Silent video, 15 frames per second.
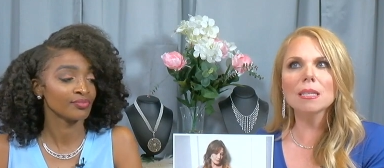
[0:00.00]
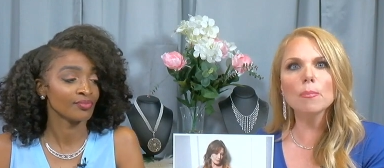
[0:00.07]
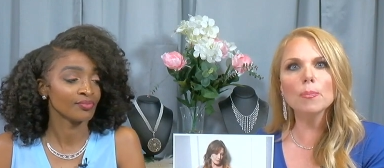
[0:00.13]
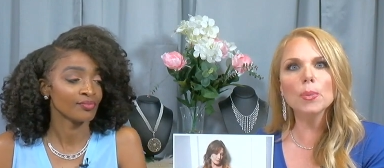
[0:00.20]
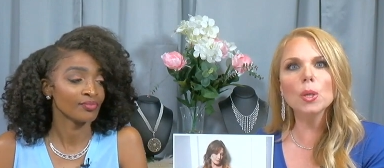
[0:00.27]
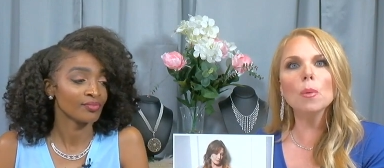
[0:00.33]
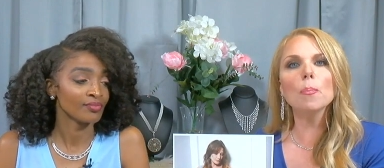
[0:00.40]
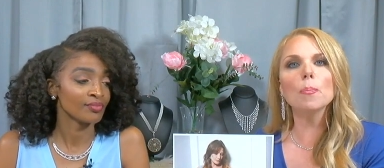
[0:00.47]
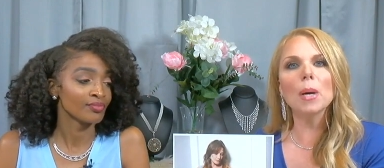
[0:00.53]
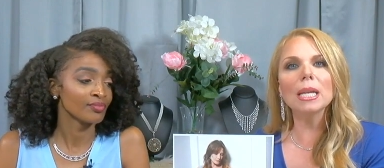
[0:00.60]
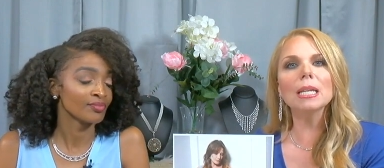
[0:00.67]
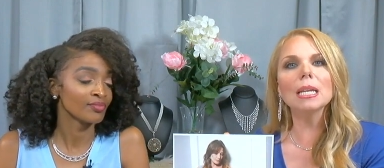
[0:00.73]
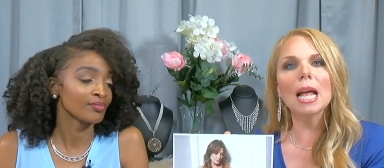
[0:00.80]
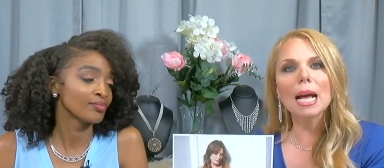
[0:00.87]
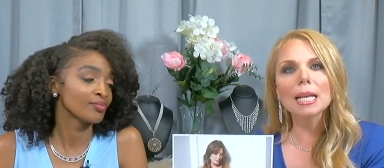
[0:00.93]
Speaker 1: simple, but
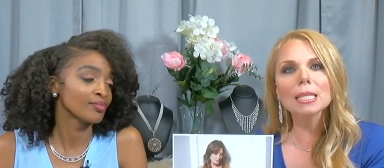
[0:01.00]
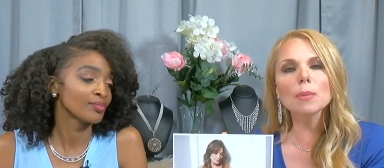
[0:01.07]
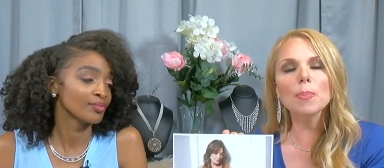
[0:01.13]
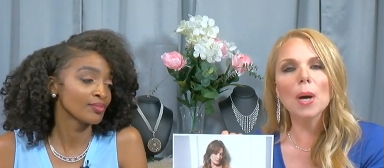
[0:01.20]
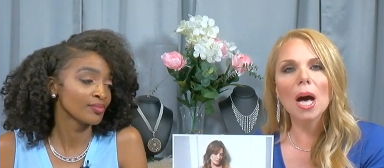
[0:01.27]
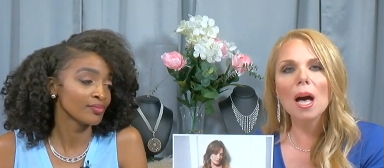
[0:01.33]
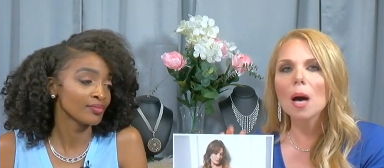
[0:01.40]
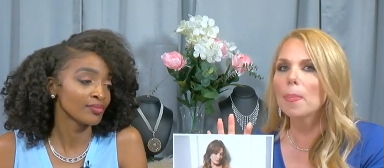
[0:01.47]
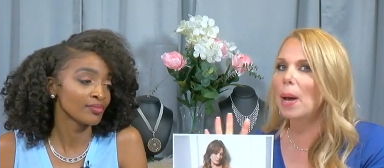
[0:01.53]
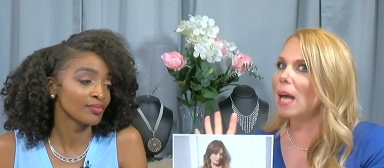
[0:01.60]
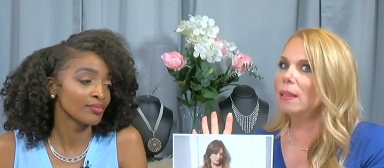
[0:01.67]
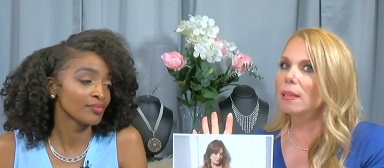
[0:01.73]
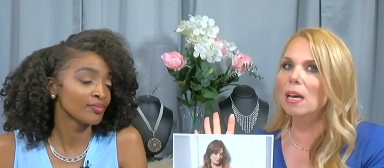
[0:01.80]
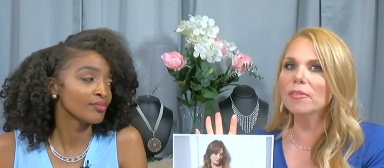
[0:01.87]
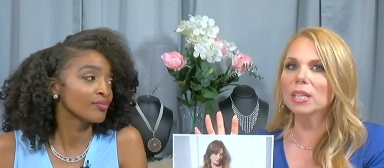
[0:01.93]
it has a pop.
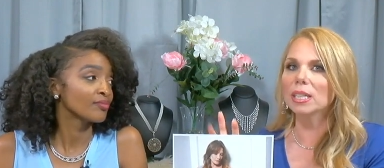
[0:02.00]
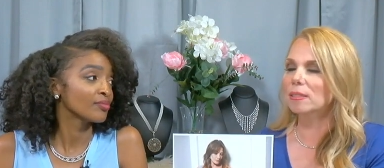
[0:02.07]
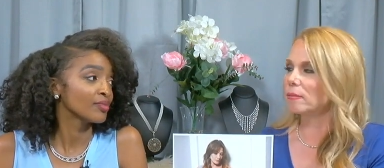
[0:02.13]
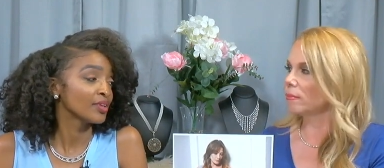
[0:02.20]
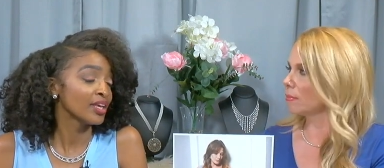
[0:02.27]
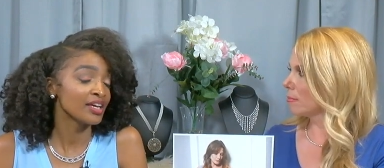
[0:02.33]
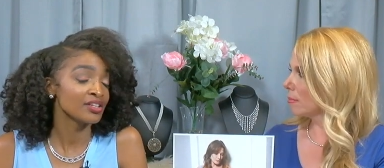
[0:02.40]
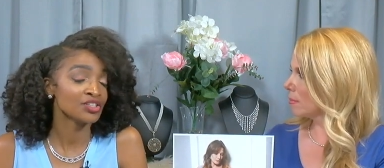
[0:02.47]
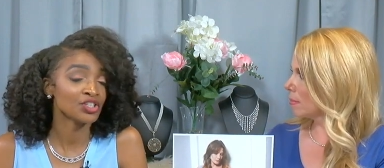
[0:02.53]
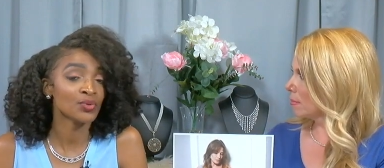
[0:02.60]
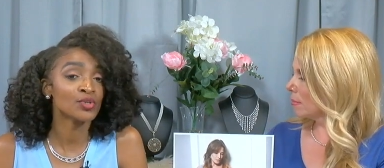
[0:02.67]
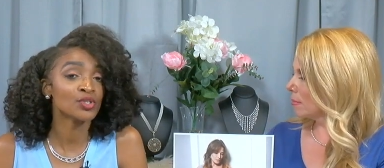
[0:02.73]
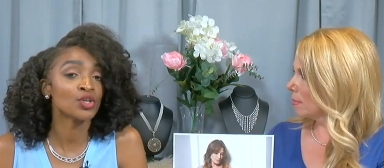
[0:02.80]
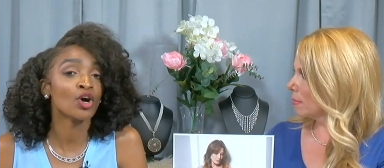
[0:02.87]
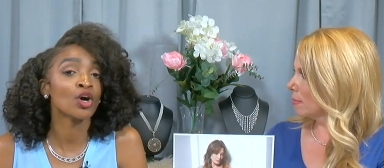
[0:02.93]
I love it.
Speaker 2: Yeah, she
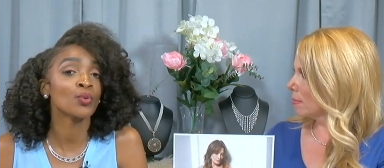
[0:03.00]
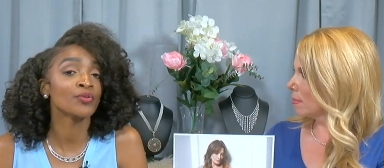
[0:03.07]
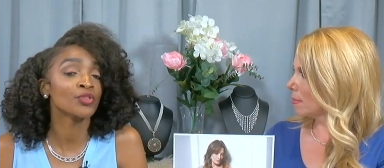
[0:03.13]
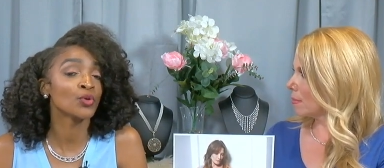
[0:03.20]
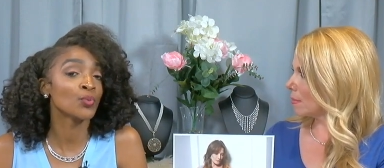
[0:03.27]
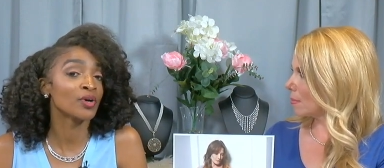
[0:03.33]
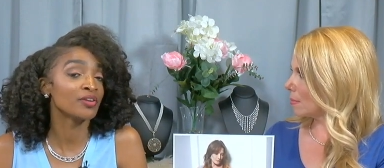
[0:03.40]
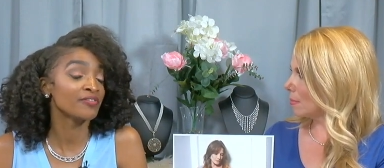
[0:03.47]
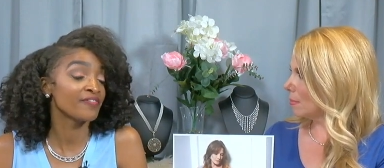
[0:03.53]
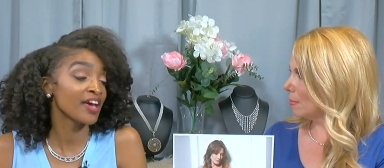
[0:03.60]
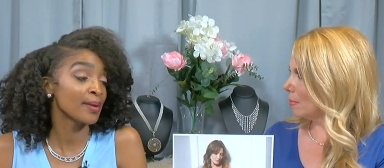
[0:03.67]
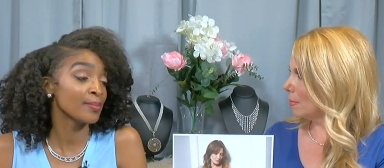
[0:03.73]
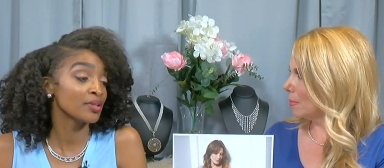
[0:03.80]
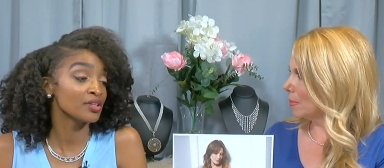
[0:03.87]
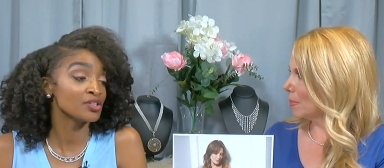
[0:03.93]
was gone with the wind
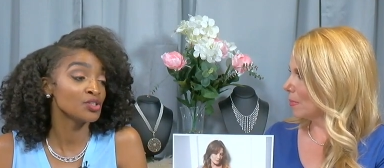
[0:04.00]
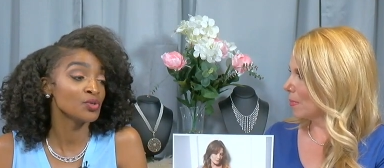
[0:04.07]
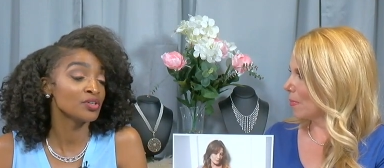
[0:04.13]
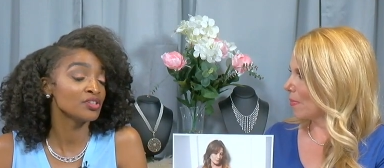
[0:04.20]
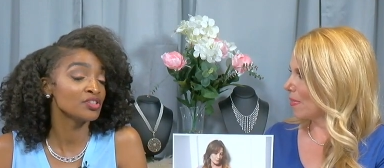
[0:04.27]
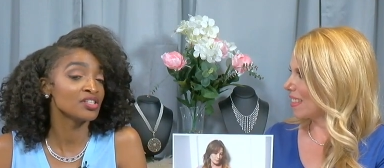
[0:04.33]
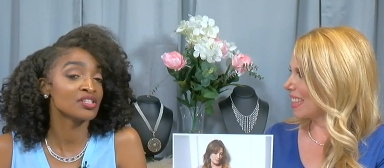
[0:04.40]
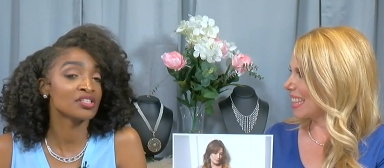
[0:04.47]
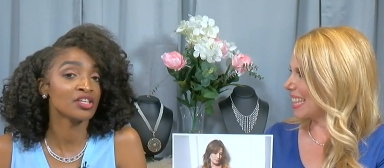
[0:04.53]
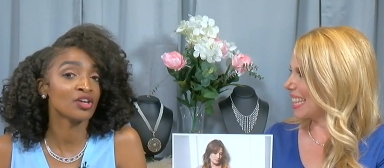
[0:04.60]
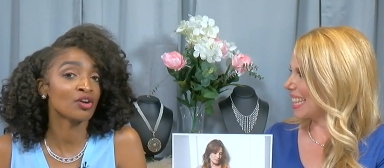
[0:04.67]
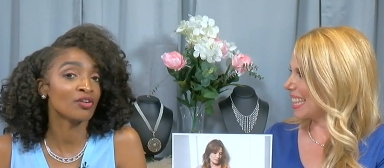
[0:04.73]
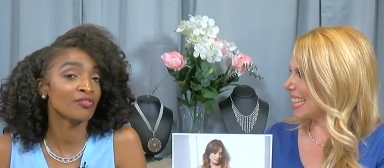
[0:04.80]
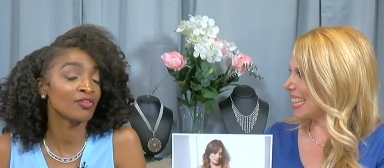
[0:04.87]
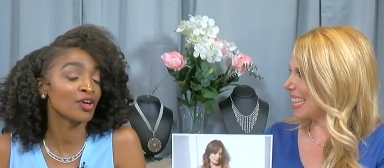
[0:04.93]
fabulous. You can just see
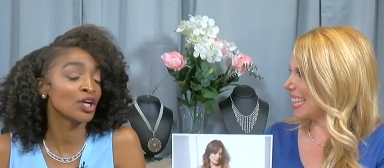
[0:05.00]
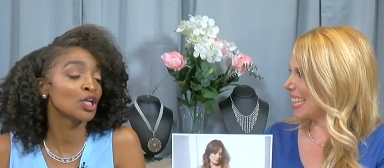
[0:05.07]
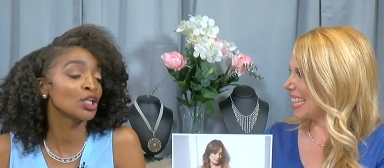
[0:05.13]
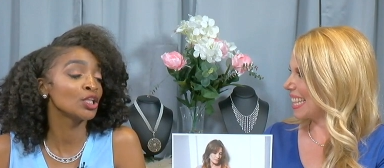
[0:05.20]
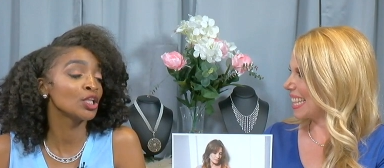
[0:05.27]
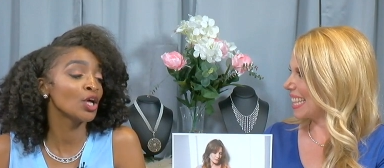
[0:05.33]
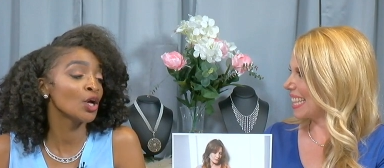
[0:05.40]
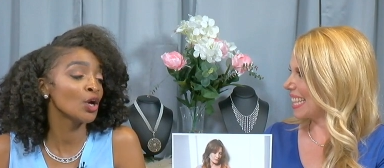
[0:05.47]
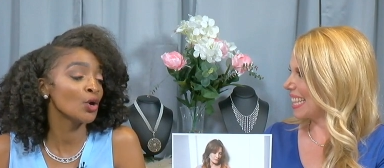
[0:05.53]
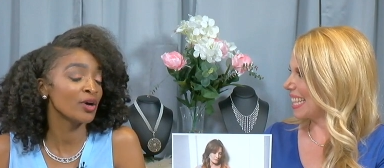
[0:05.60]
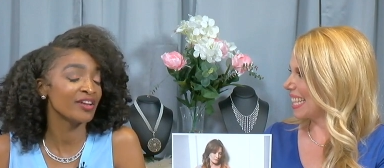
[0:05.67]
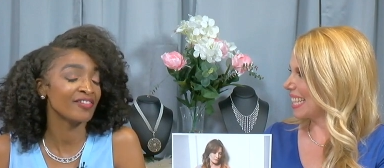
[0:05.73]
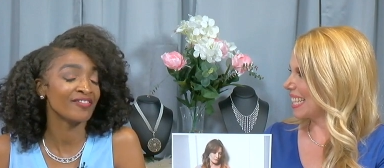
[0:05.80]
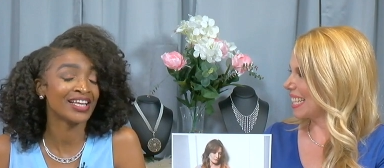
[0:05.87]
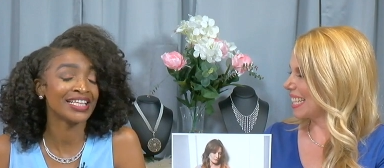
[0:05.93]
her glow
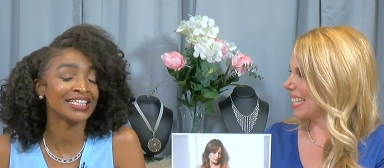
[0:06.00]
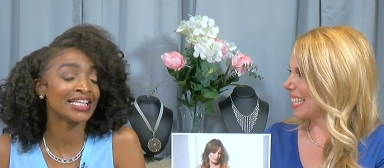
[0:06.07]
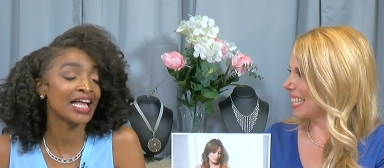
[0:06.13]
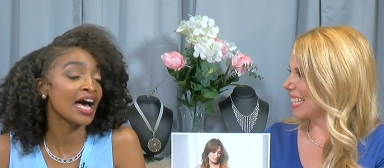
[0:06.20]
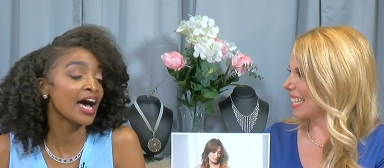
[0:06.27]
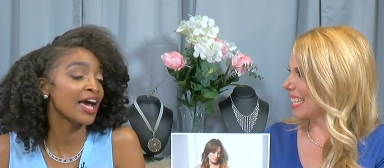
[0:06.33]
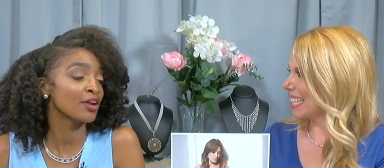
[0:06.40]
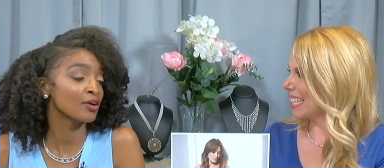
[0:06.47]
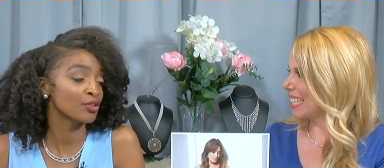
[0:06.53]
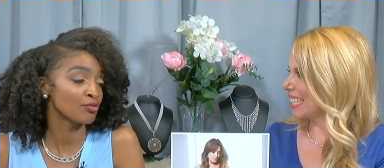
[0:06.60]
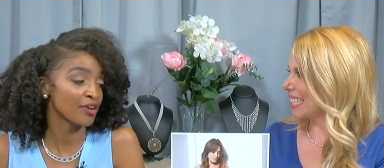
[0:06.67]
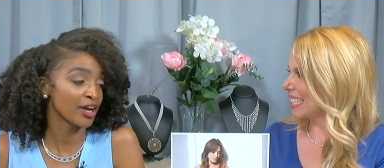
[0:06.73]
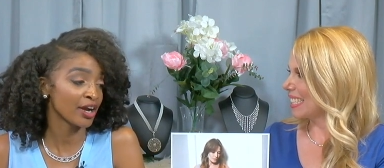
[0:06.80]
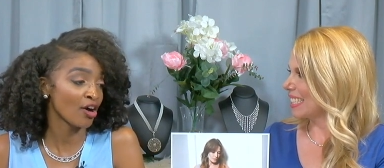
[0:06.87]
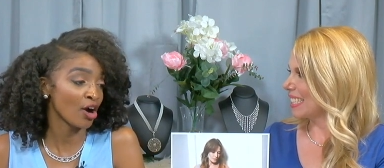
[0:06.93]
and glide on the
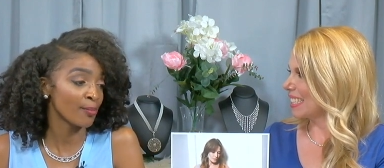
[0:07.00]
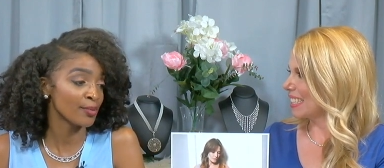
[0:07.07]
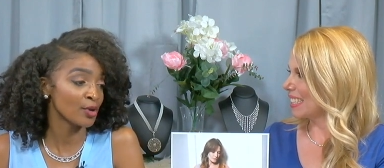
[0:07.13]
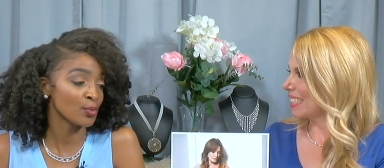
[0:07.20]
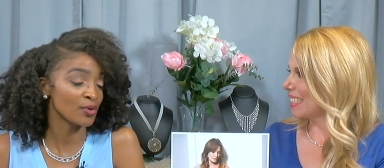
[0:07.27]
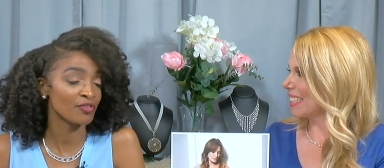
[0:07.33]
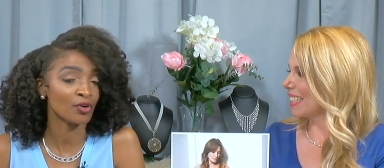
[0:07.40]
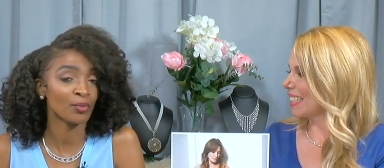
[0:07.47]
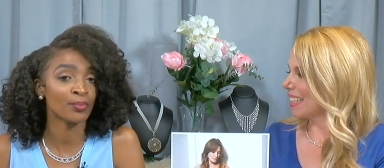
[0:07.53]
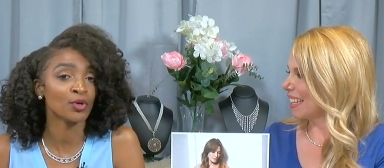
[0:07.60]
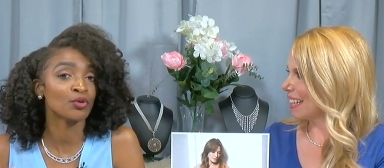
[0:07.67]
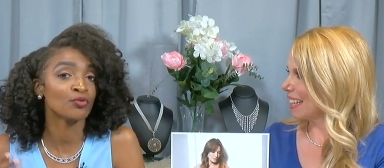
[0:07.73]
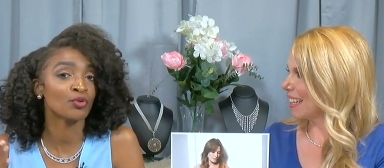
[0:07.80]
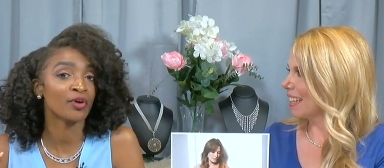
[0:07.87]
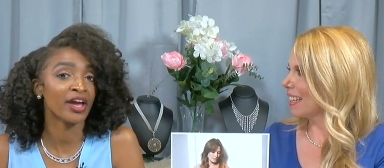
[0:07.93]
red carpet with her
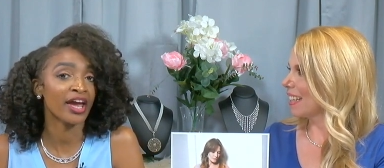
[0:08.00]
beautiful